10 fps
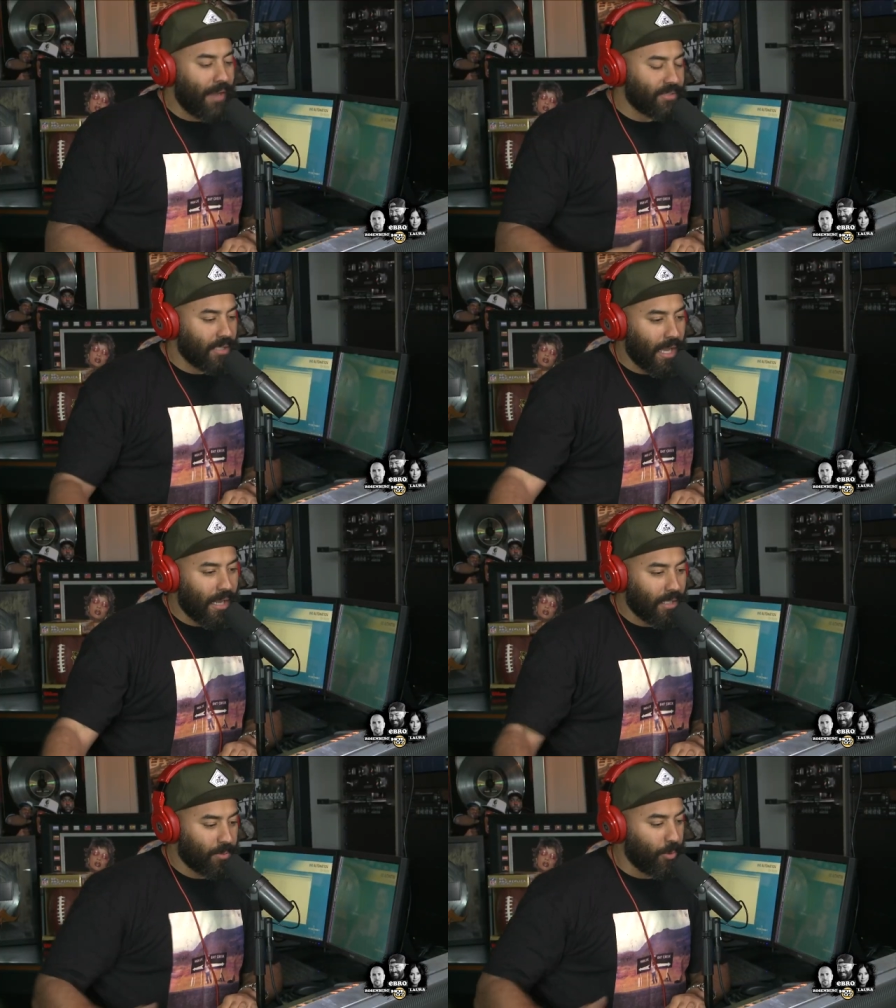obviously I
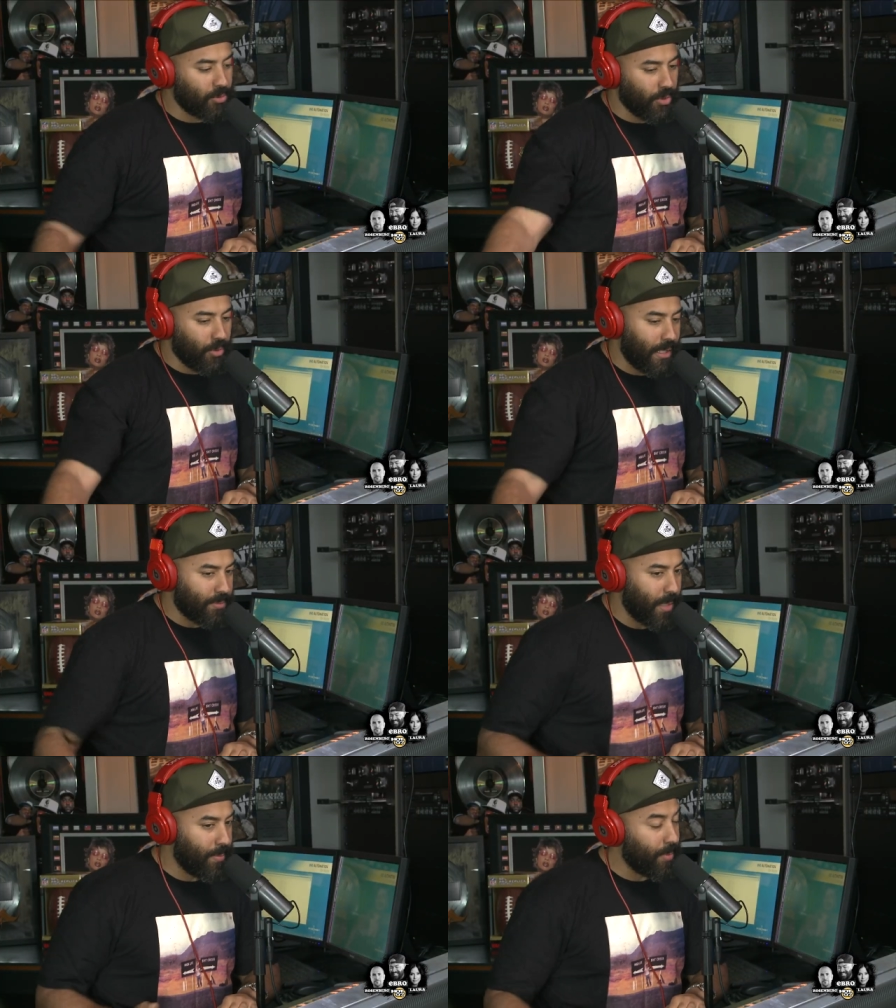got exposed to you as
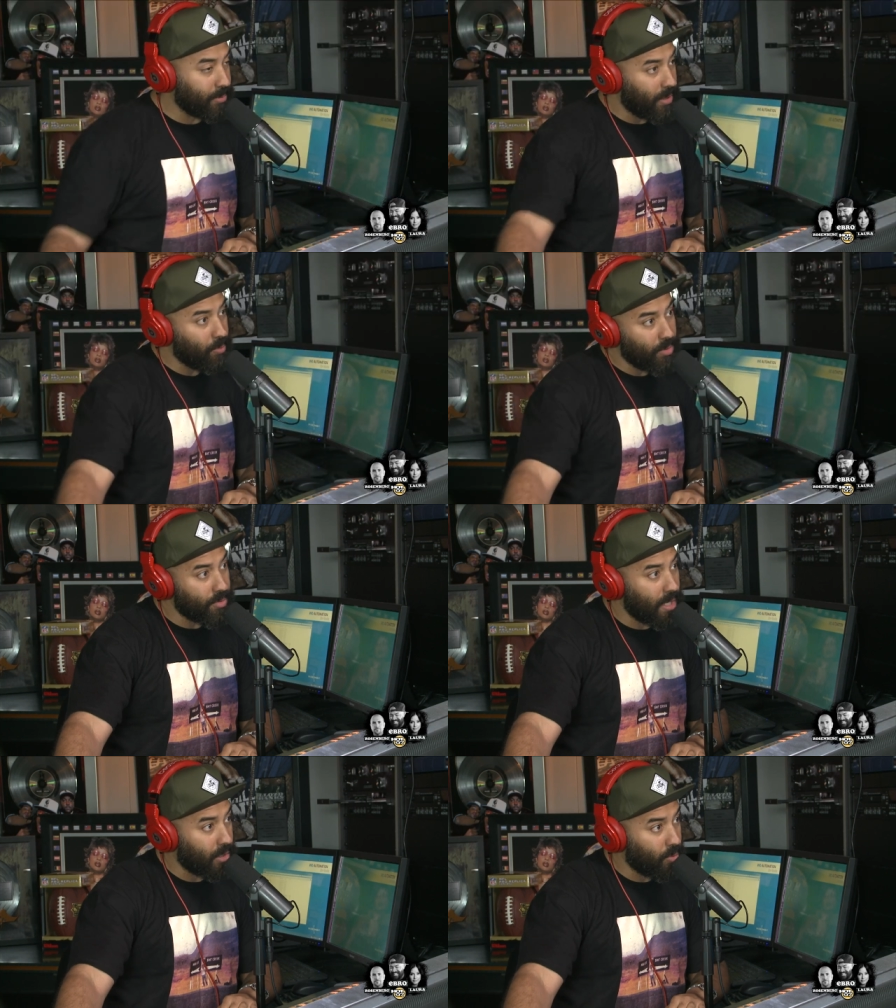many people did when you were
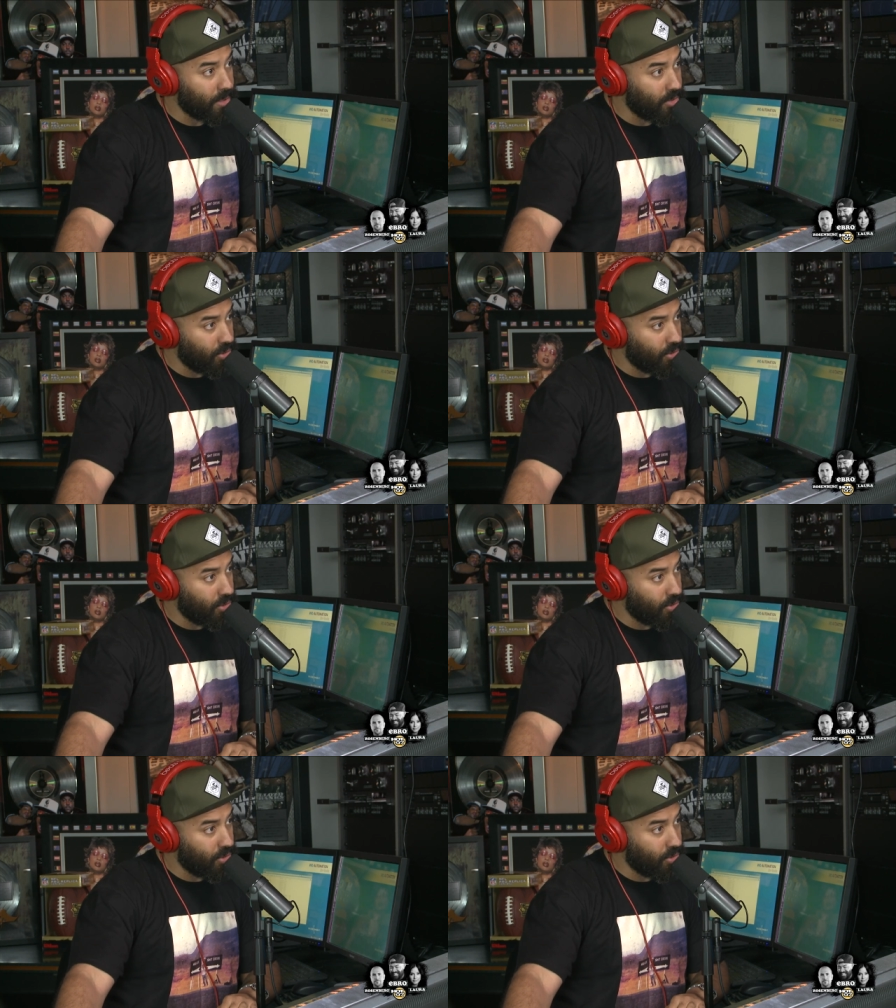signed to Quincy